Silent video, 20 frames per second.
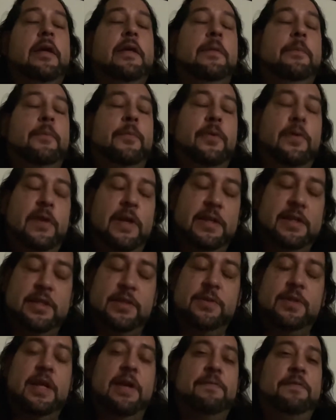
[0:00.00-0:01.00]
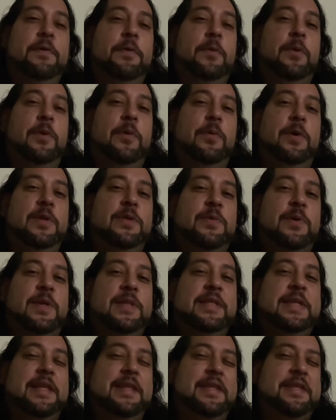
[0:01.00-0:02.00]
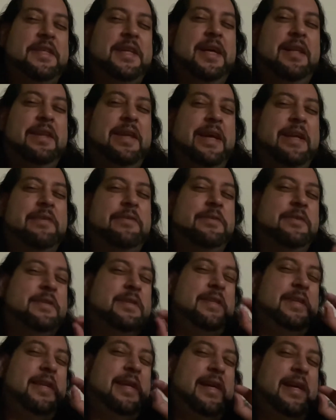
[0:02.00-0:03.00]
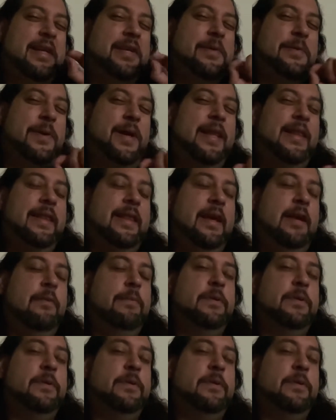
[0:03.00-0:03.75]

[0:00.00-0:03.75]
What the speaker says: This is definitely one of the ones where I say the child actor is not quite there,